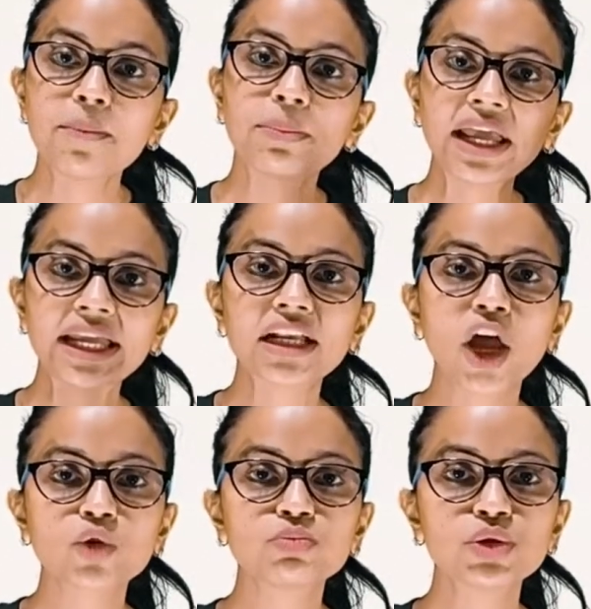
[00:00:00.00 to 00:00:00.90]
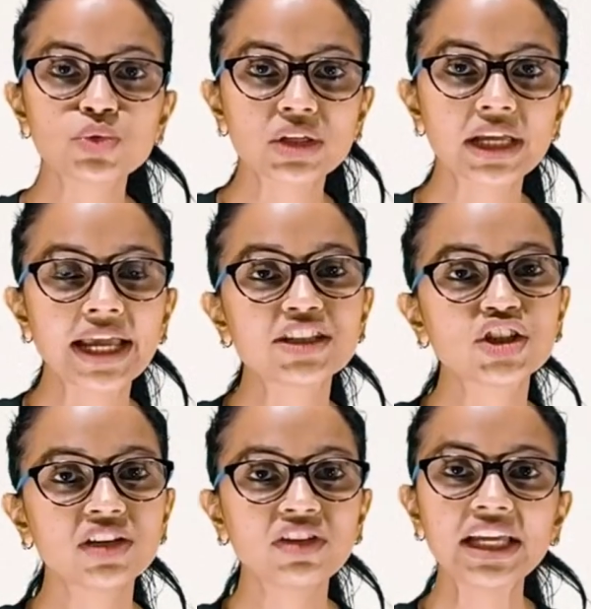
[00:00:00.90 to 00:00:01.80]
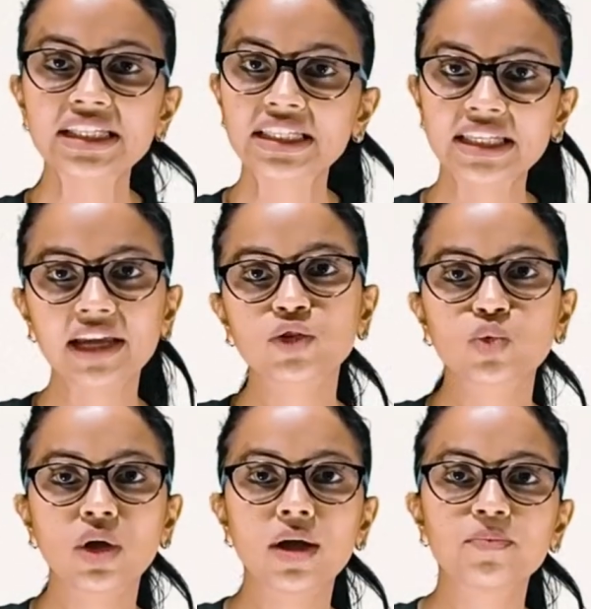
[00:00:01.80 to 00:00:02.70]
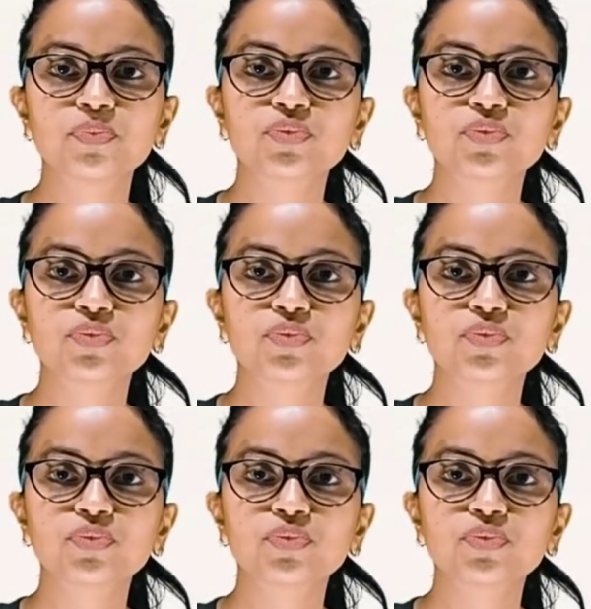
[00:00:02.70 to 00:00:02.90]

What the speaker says: playing loud music and TV, etc.,